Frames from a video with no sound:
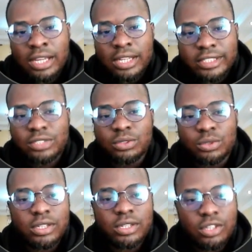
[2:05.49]
This
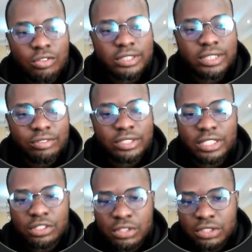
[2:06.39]
tutorial covers everything
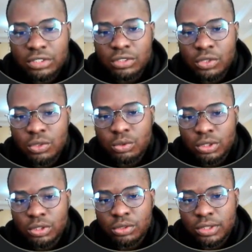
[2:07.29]
you need to know
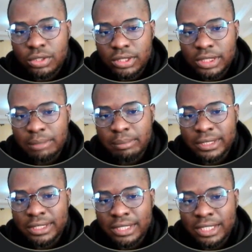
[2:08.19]
to use
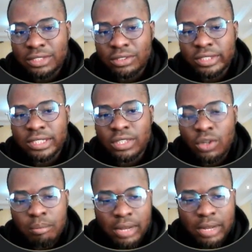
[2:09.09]
GPT-3 to create a
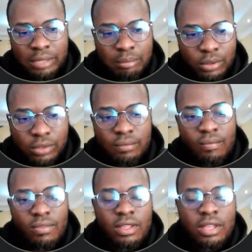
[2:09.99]
compelling book.
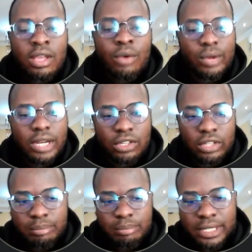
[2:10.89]
Whether you're
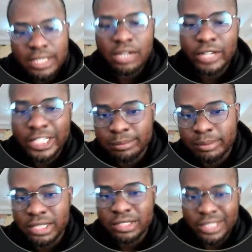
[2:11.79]
a beginner or an
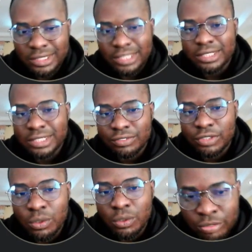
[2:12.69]
experienced writer, this
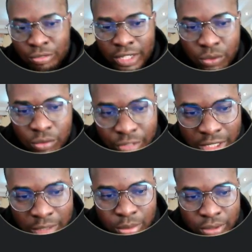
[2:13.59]
video will provide you with
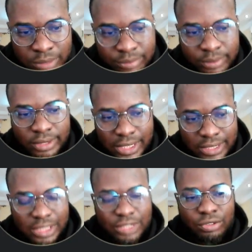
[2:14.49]
valuable tips and
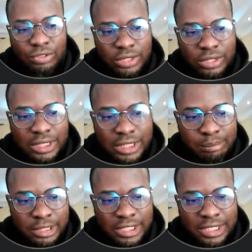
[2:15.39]
techniques for using
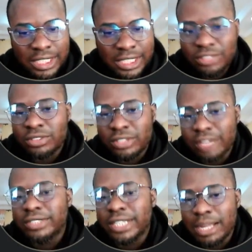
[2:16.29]
GPT-3 to
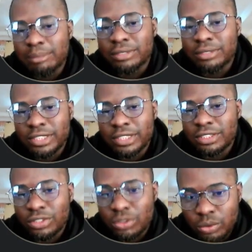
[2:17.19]
craft a captivating
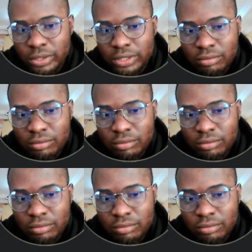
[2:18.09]
story.